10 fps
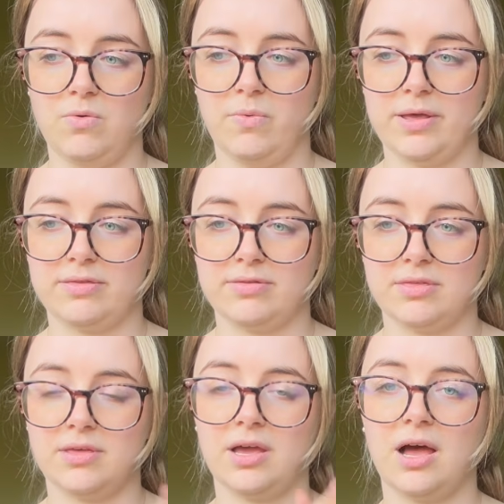with
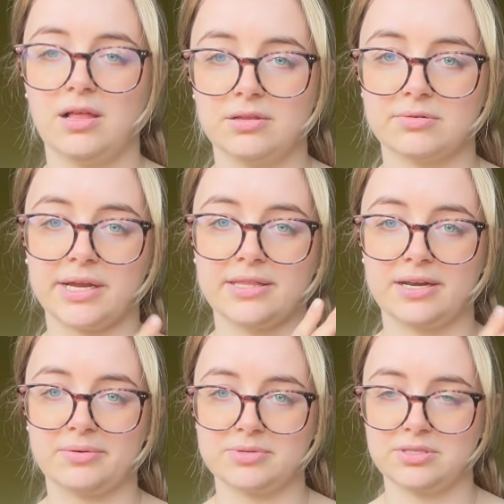the coloring that
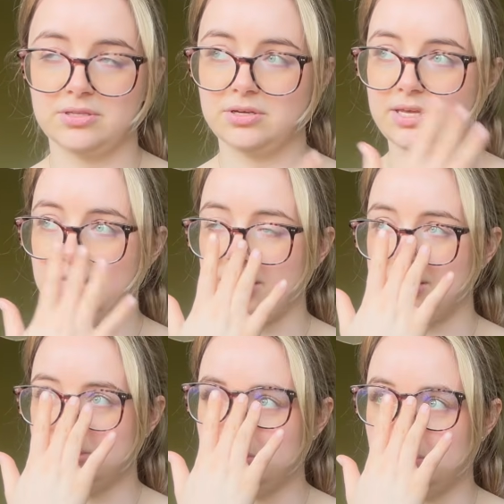I was looking
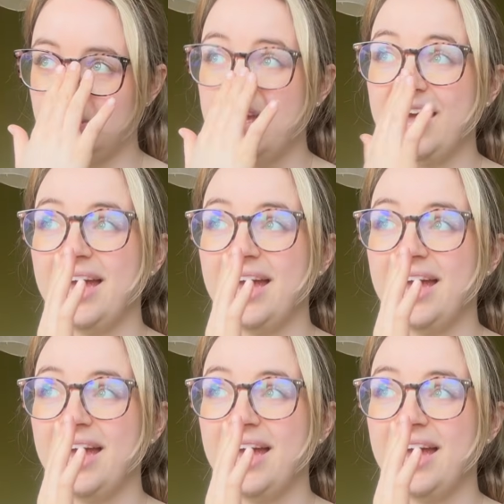into.